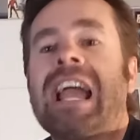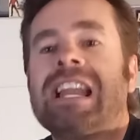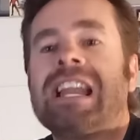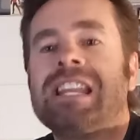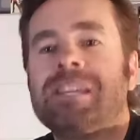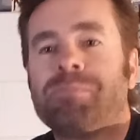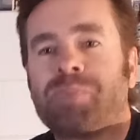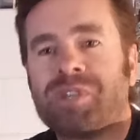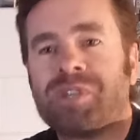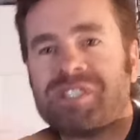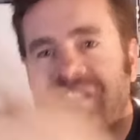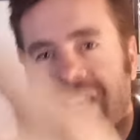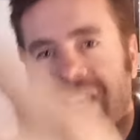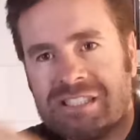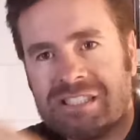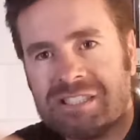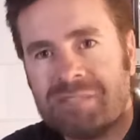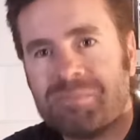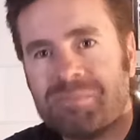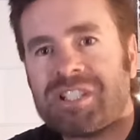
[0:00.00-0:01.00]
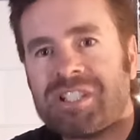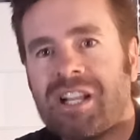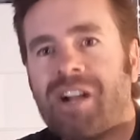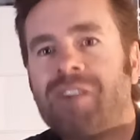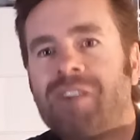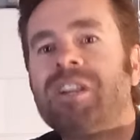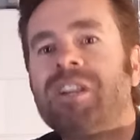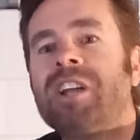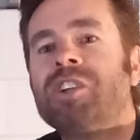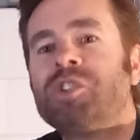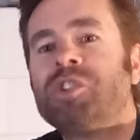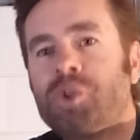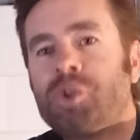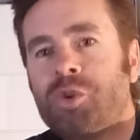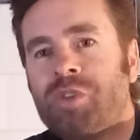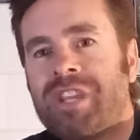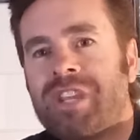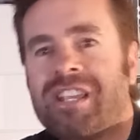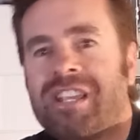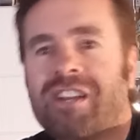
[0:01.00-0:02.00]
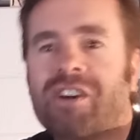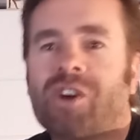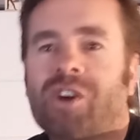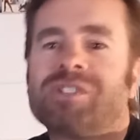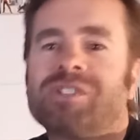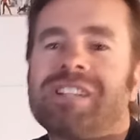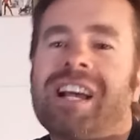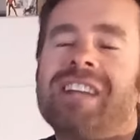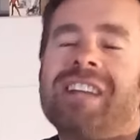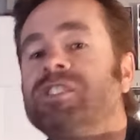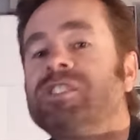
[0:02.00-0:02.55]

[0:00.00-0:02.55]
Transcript: and he presents himself to the heroes.